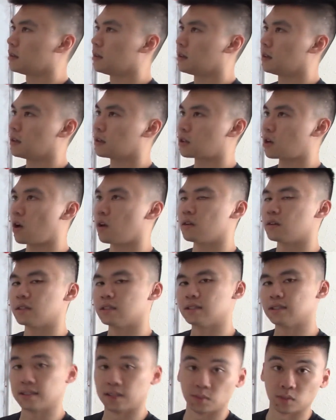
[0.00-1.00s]
uh, colony
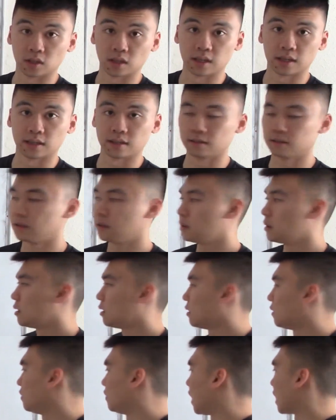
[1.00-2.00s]
stimulating
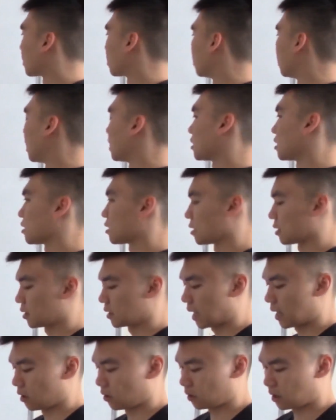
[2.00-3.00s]
factor. That's just a
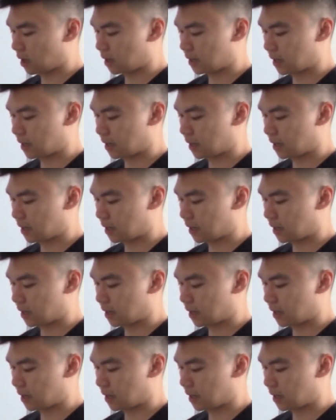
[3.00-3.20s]
cytokine